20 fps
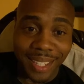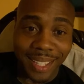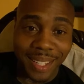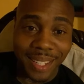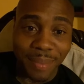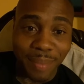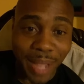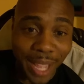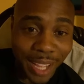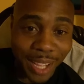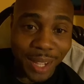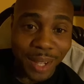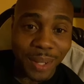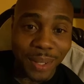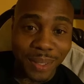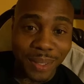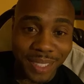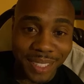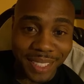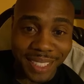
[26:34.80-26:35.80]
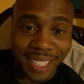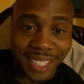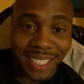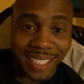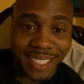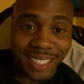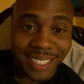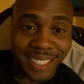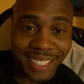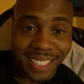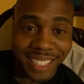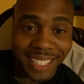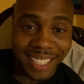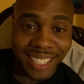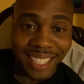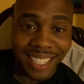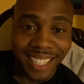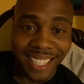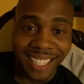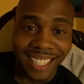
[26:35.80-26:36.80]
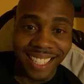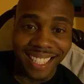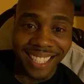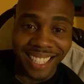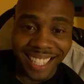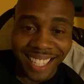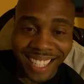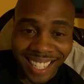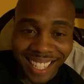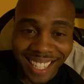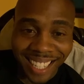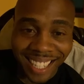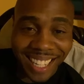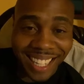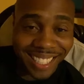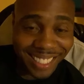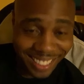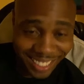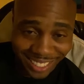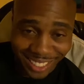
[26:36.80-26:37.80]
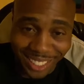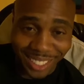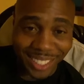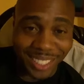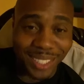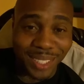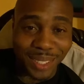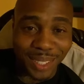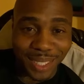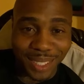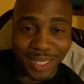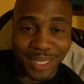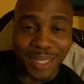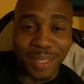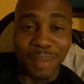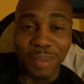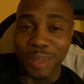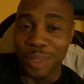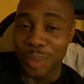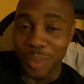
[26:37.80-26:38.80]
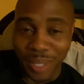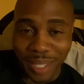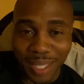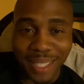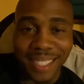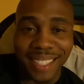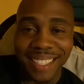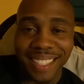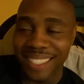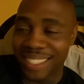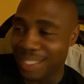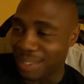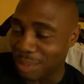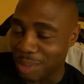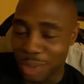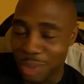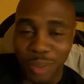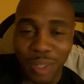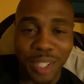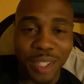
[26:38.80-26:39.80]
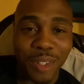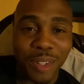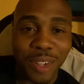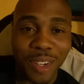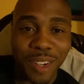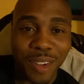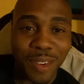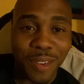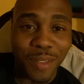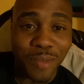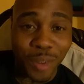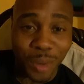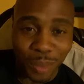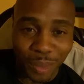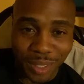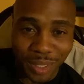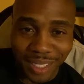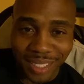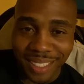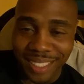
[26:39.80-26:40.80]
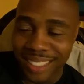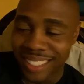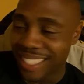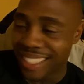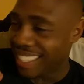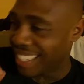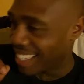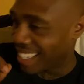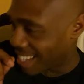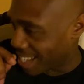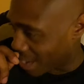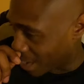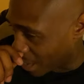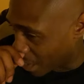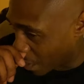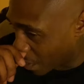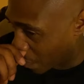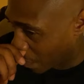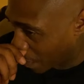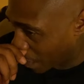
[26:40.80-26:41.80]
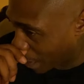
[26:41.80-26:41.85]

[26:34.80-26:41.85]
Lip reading: mangoes is just it's just some sweet frutas. You know.